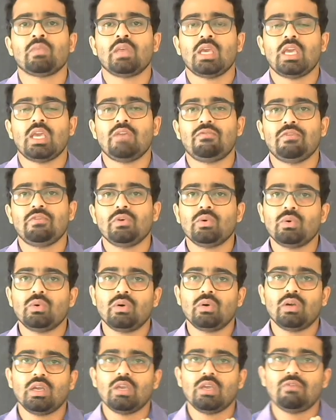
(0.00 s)
if
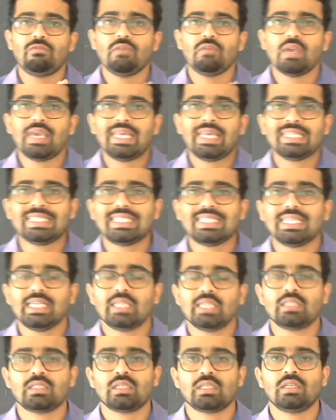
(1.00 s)
we
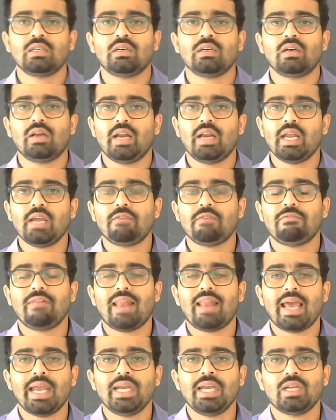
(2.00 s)
incident a ray of
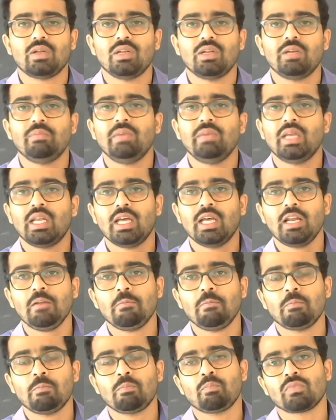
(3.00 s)
light on a
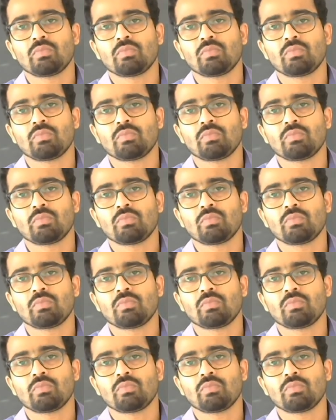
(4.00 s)
mirror,